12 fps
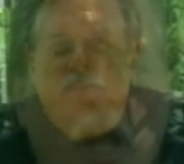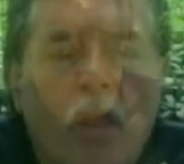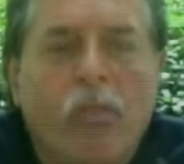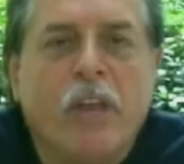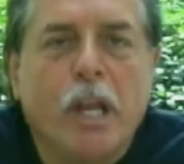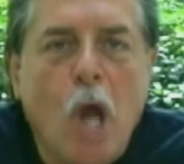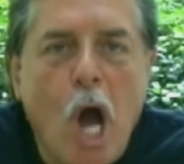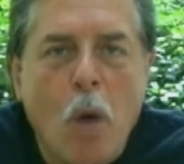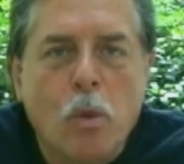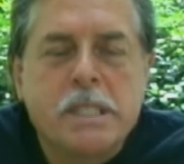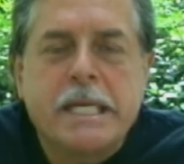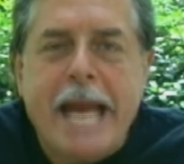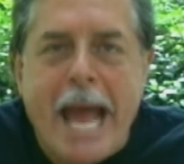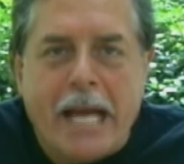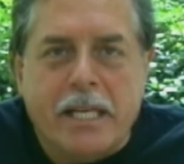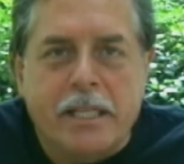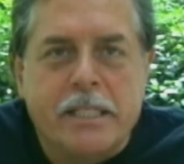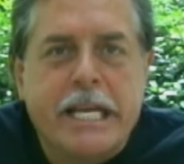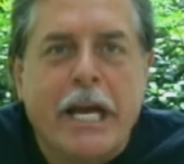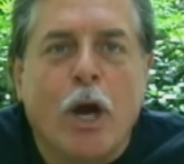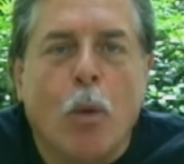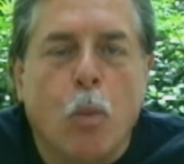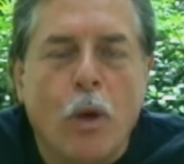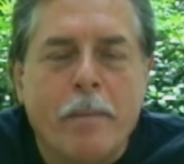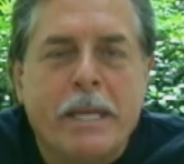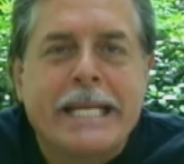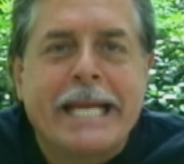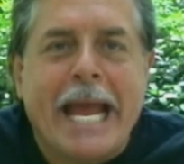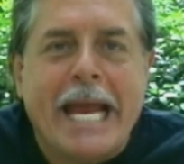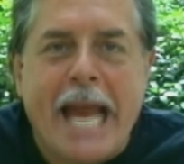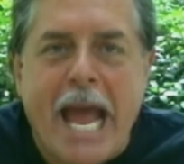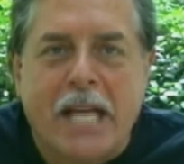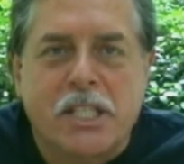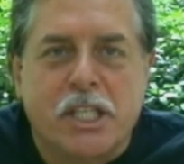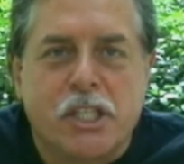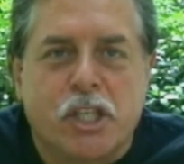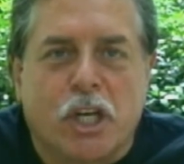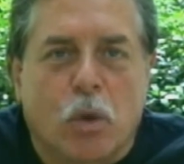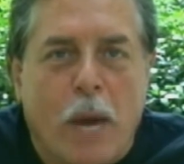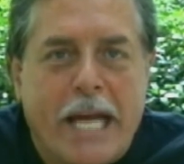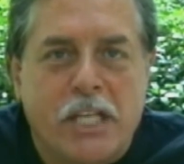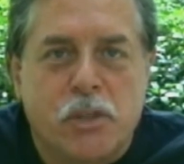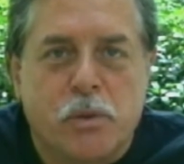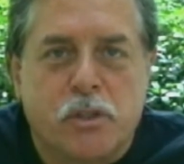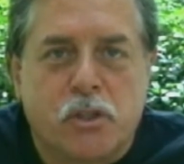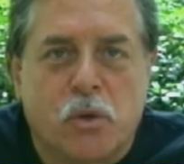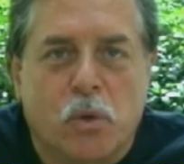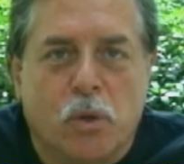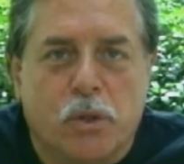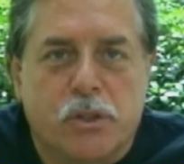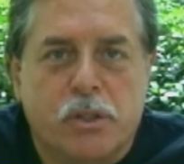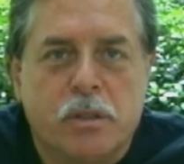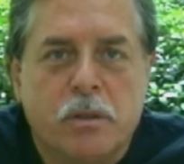The law was enacted to help women gain access to graduate schools